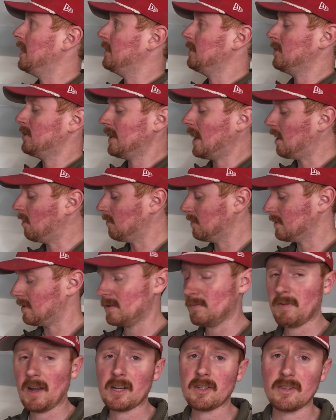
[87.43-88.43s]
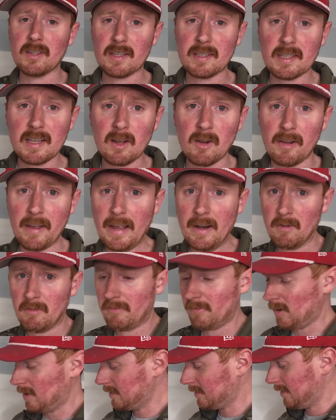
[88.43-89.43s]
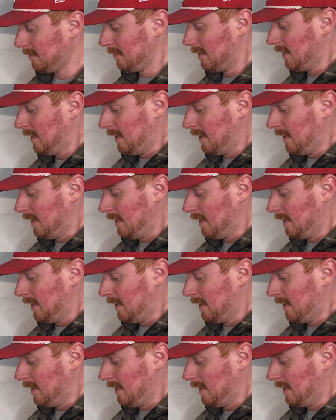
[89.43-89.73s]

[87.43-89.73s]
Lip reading: as showers, especially a single handle faucet.